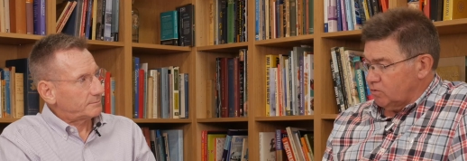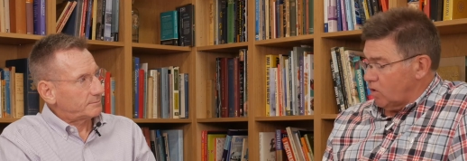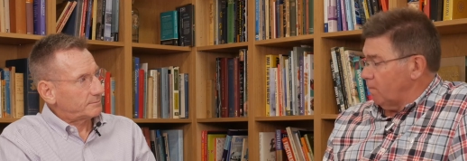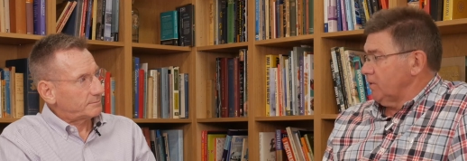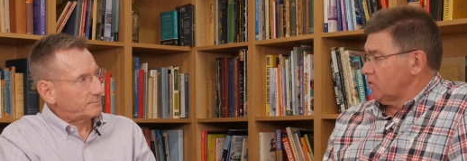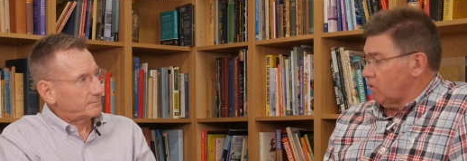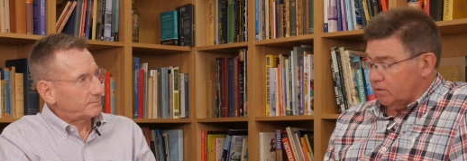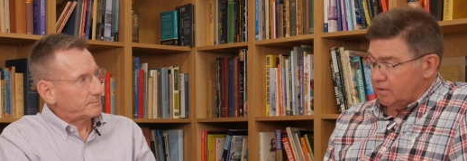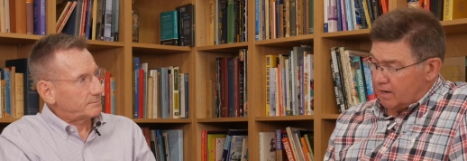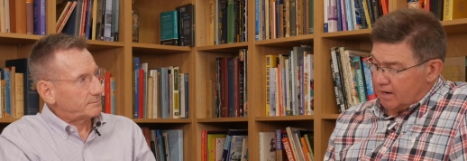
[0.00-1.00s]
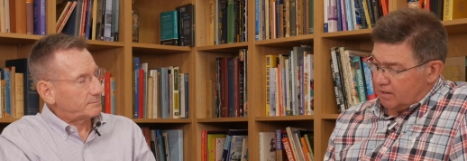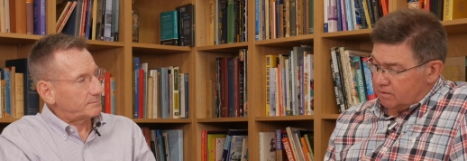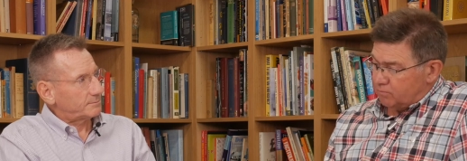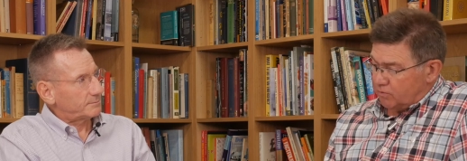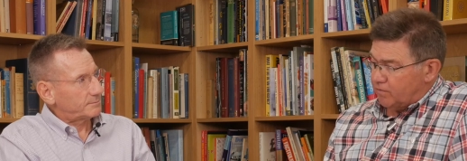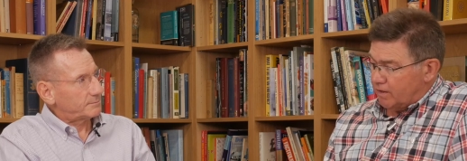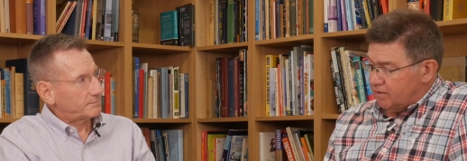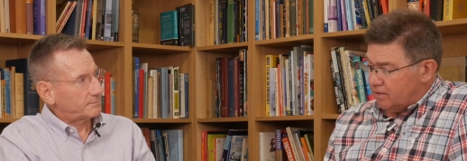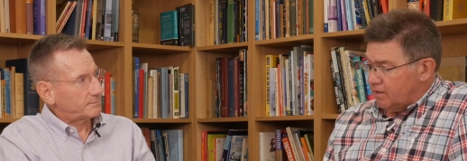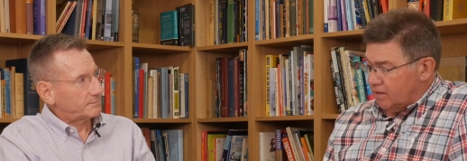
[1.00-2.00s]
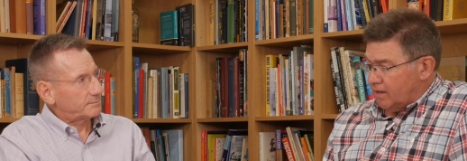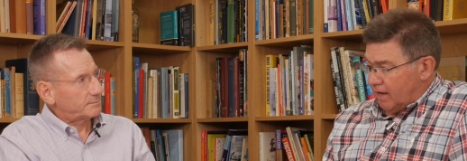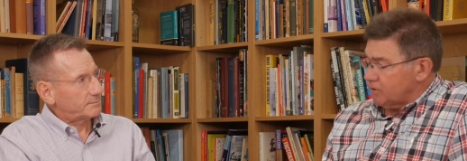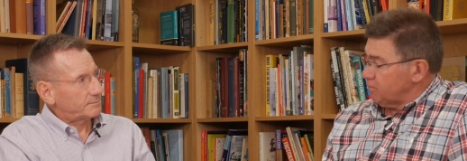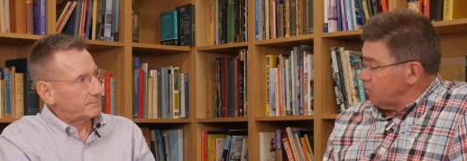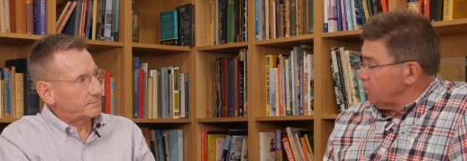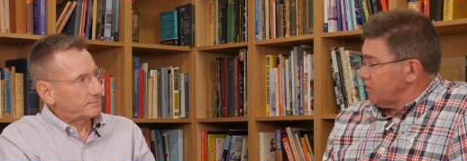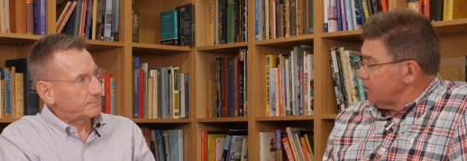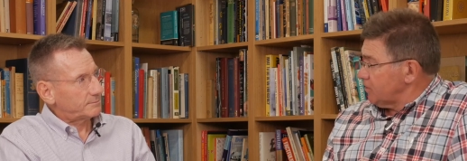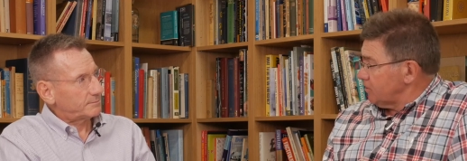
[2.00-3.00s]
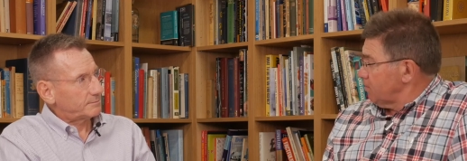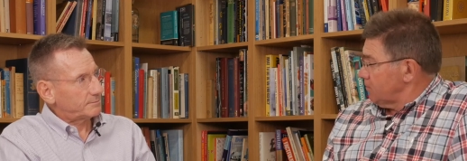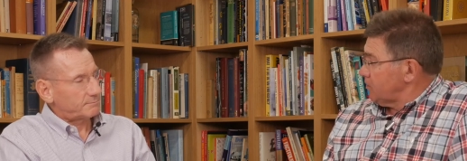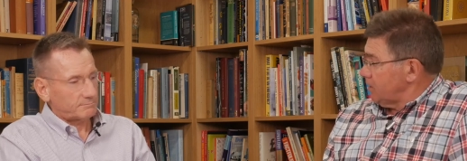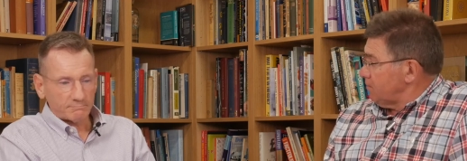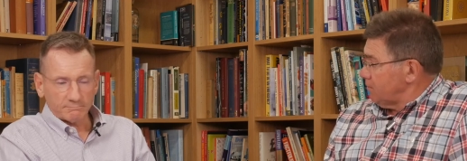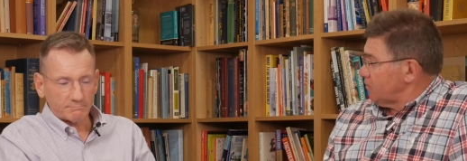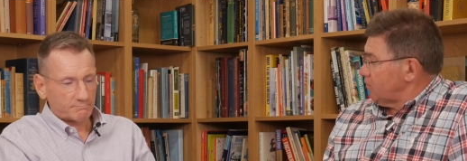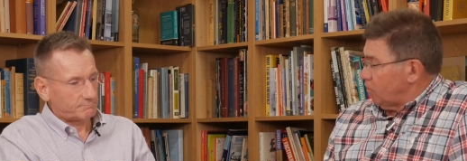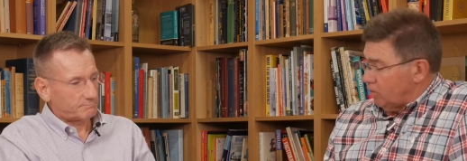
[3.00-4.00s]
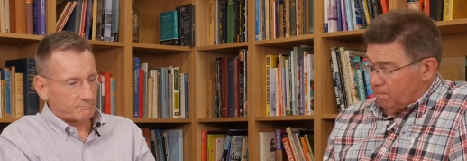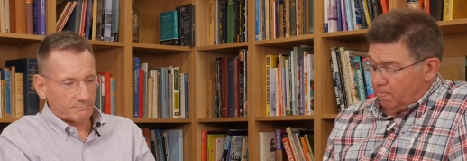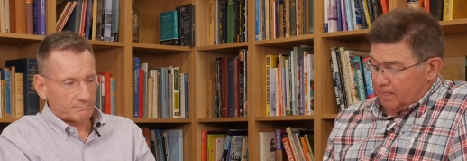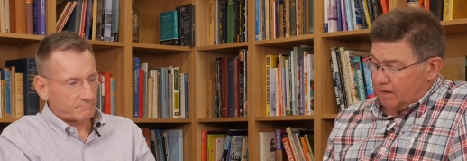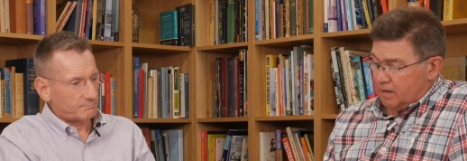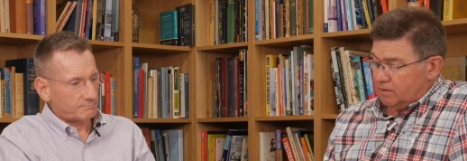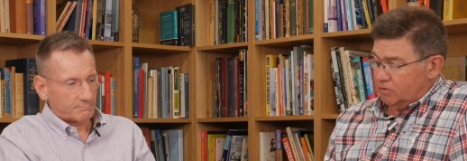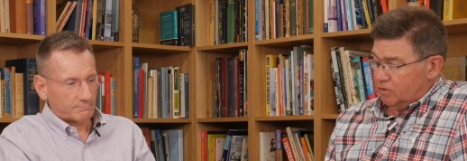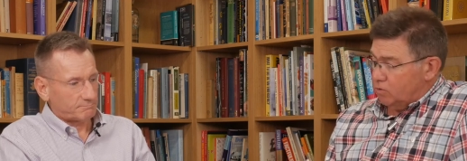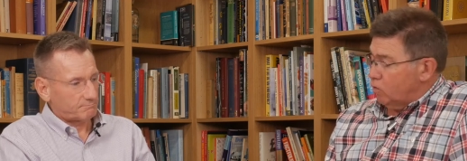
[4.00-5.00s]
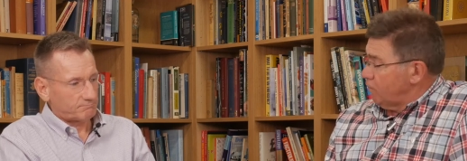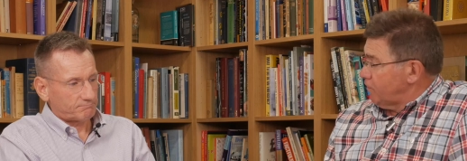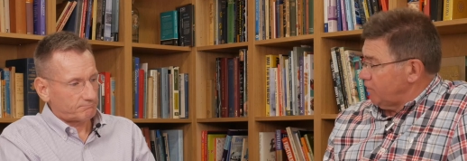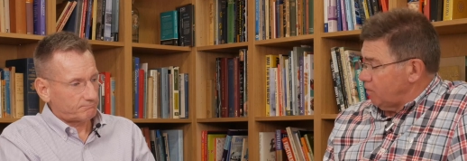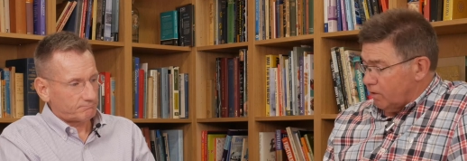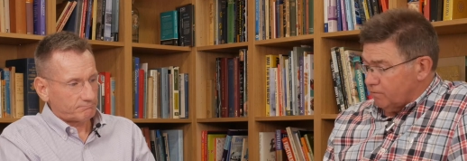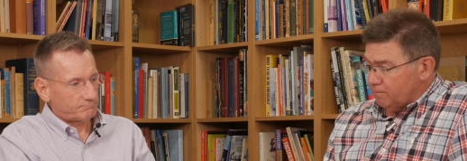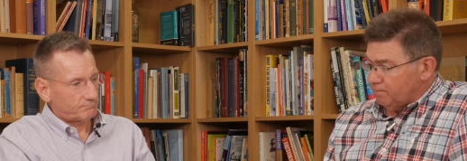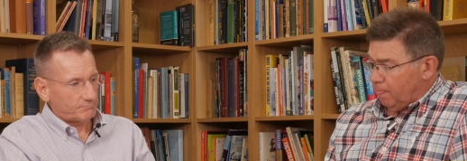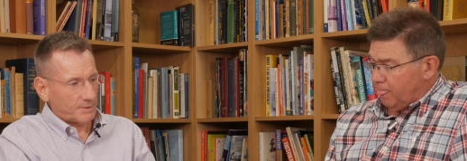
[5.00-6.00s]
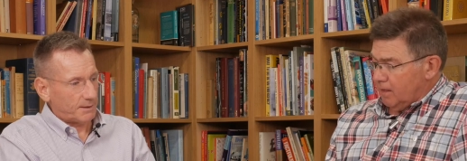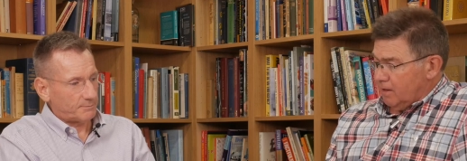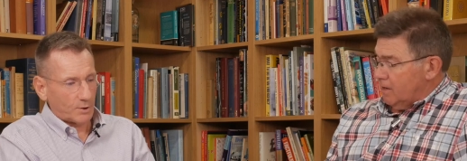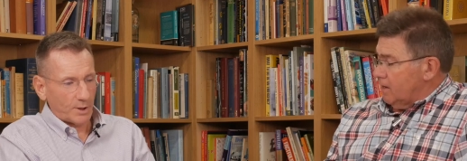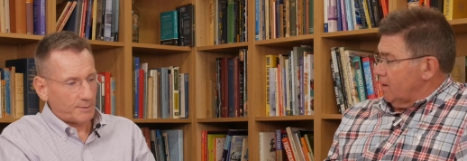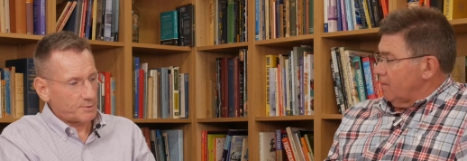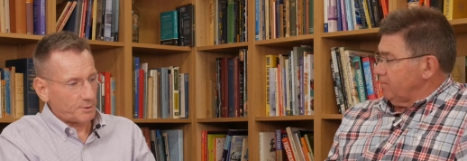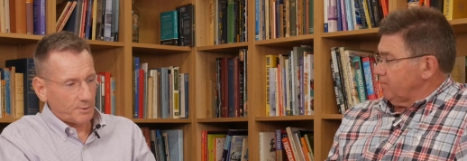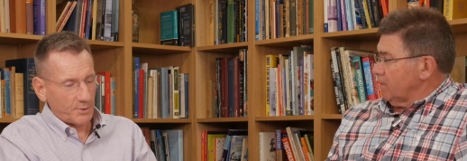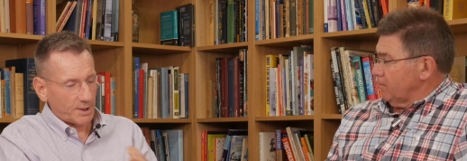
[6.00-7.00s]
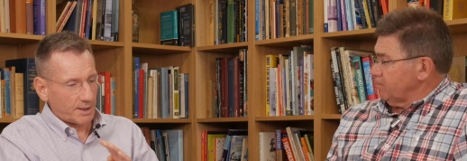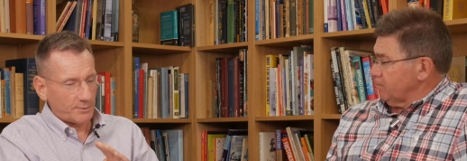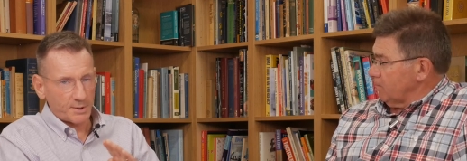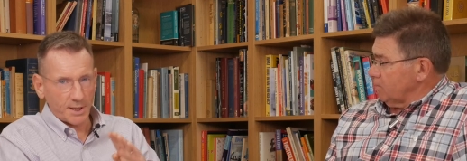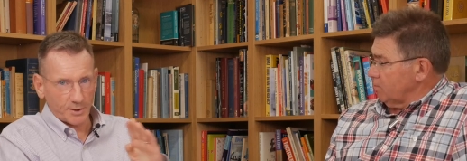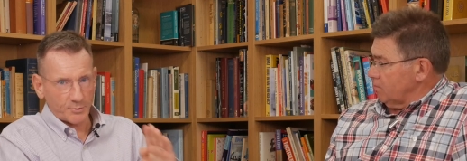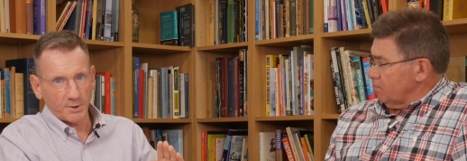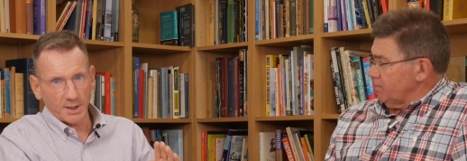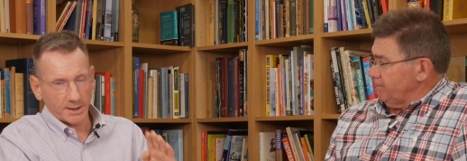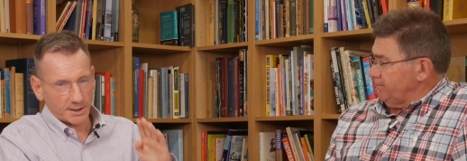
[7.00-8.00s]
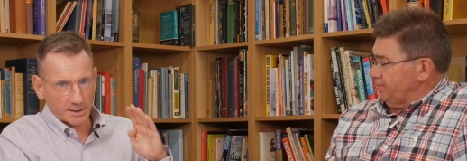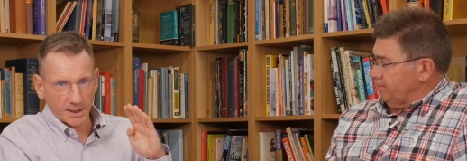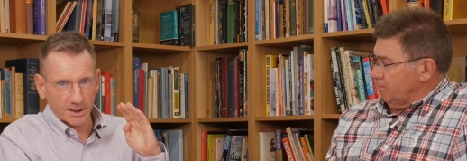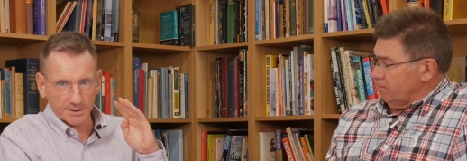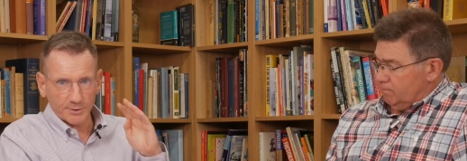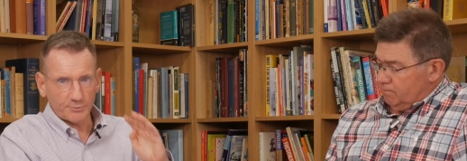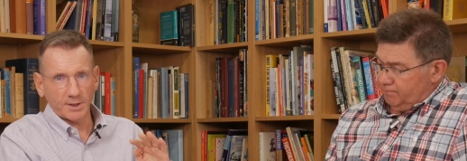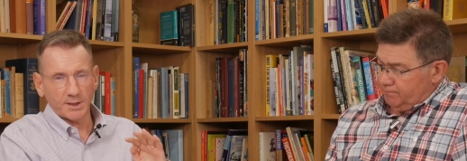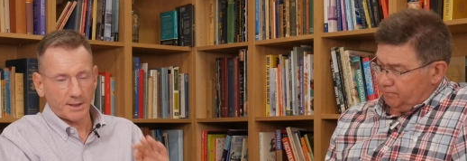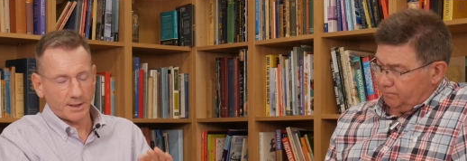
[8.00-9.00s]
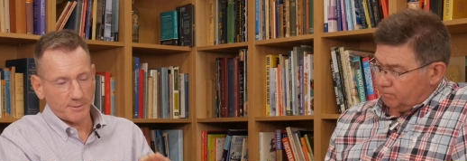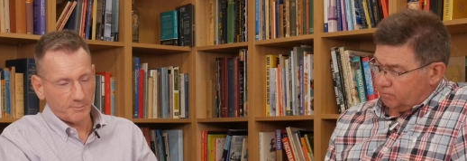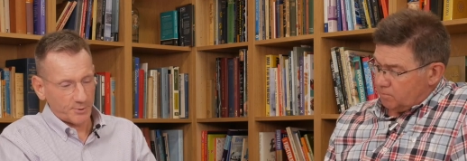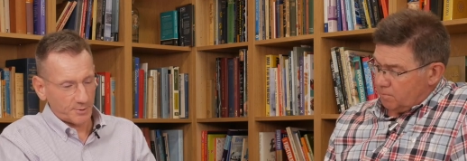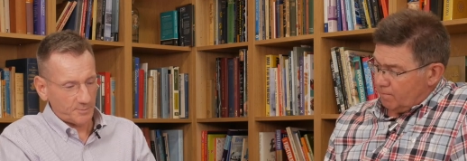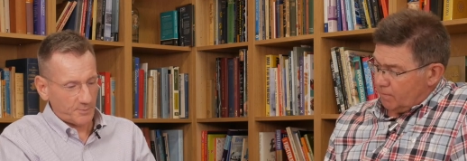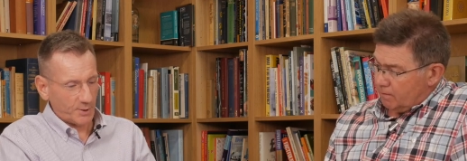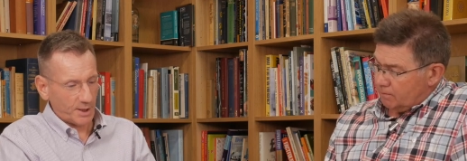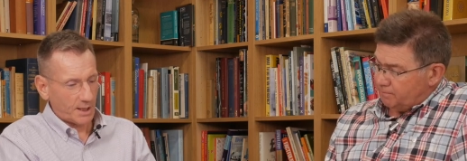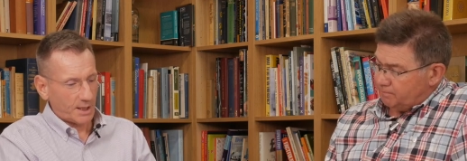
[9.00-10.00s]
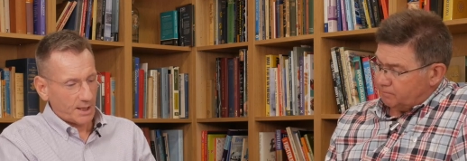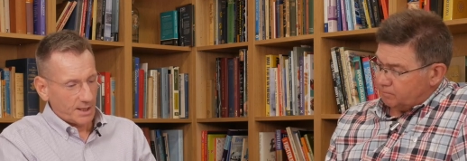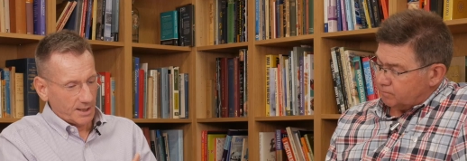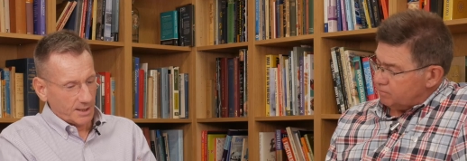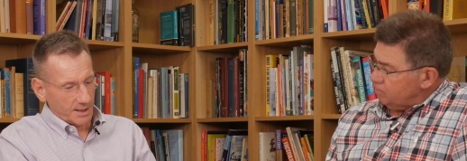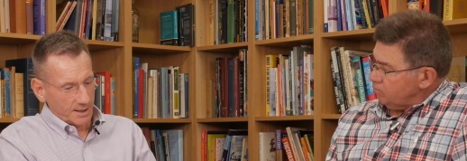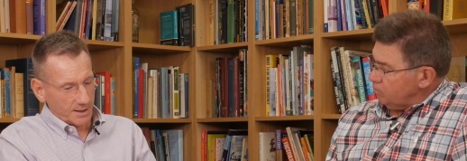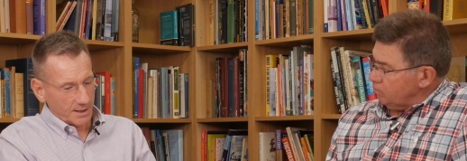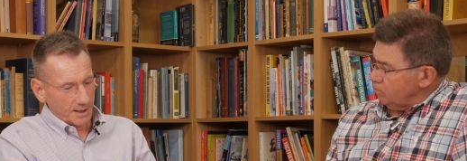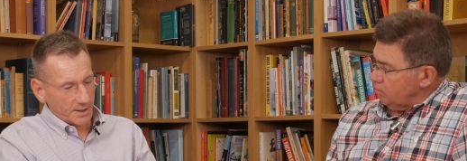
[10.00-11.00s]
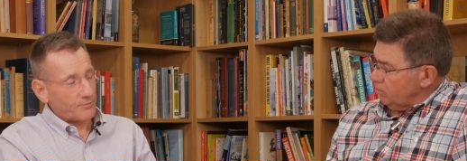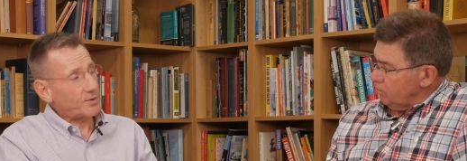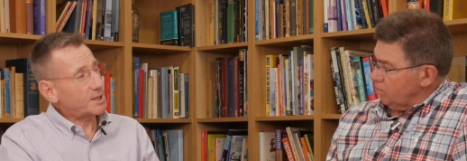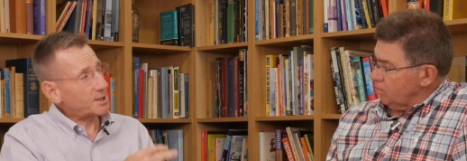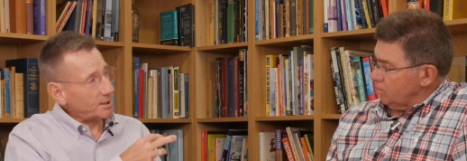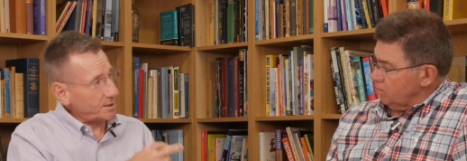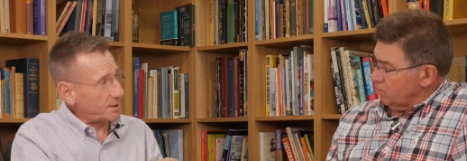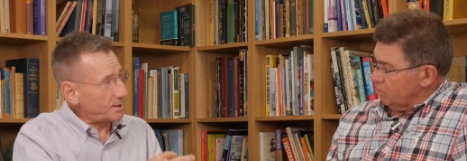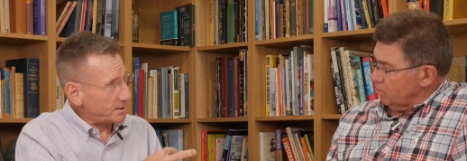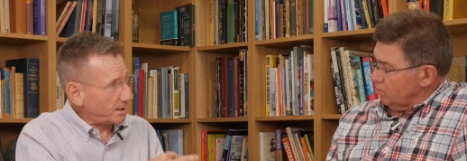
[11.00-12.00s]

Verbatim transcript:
Speaker 1: comment on and provide expert witness statements for and an overview of.
Speaker 2: Yeah, no, absolutely, Peter. And I would echo that, and I think that's a really important point. Of the solicitors